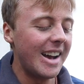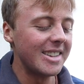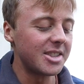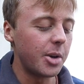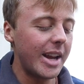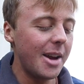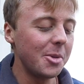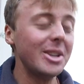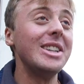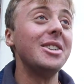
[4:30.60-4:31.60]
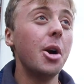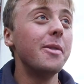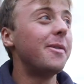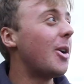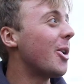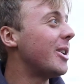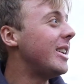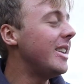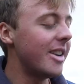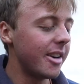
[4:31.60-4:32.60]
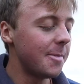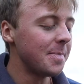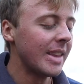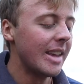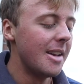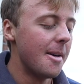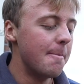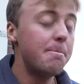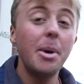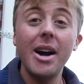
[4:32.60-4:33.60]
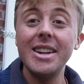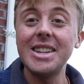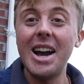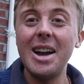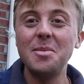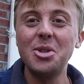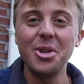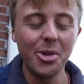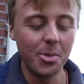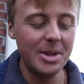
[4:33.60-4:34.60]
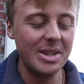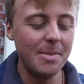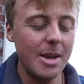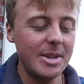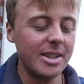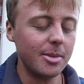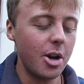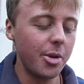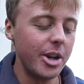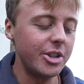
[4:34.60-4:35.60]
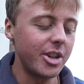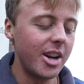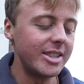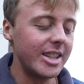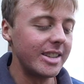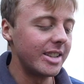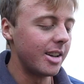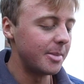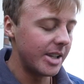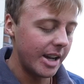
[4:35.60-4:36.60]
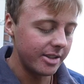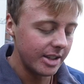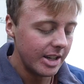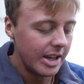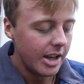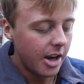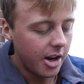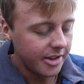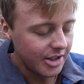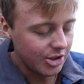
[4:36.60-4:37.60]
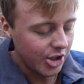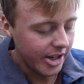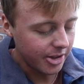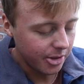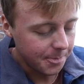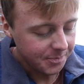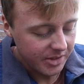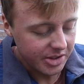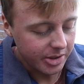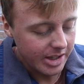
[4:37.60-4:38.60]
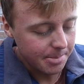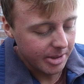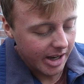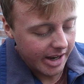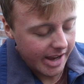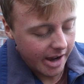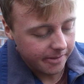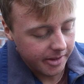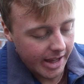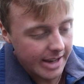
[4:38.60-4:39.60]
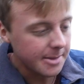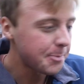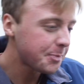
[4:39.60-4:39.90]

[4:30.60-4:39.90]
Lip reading: so I can't really go far here, but I'm sure there'll be maybe some long range content that comes out on this channel, so keep an eye out for that.